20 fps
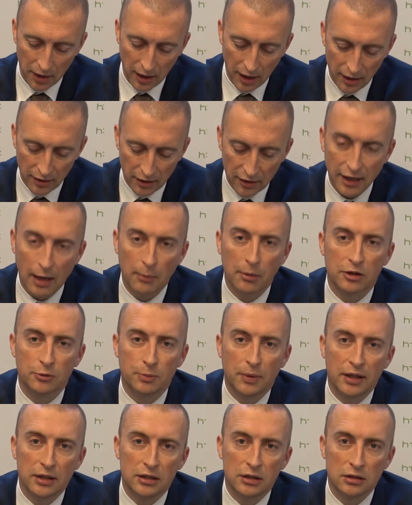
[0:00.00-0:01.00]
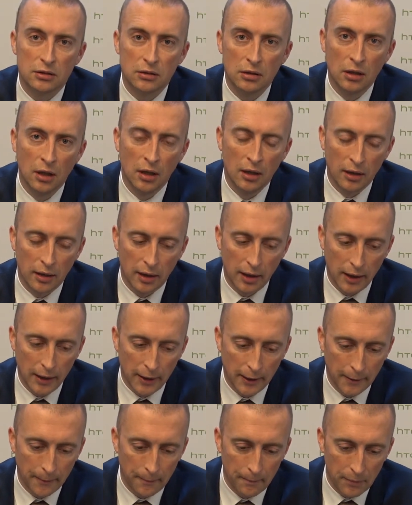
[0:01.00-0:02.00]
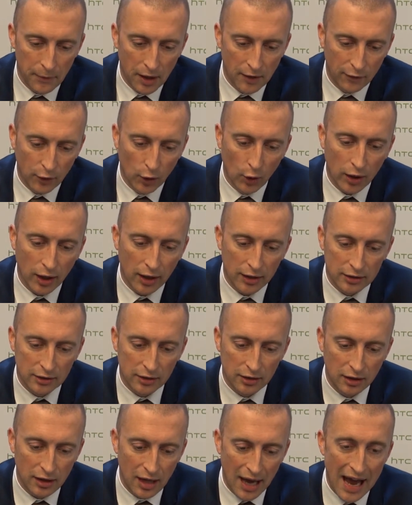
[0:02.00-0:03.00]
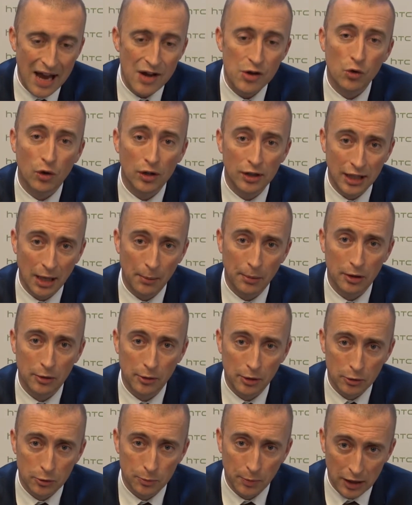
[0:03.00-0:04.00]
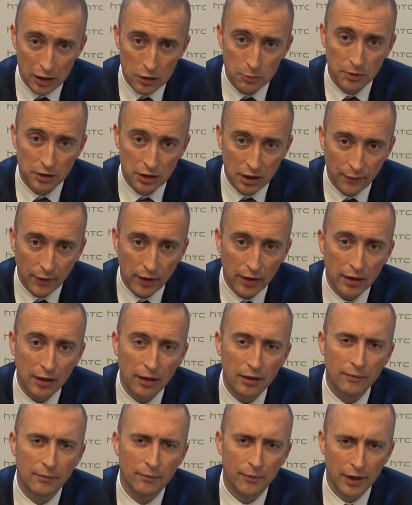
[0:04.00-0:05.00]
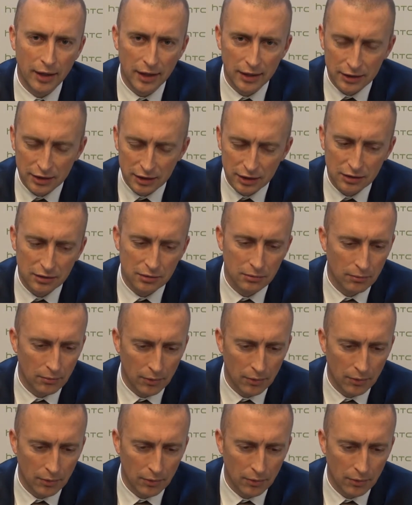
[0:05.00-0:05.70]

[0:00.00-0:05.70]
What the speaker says: in the tablet space. If you look at the Android tablet space specifically, it's,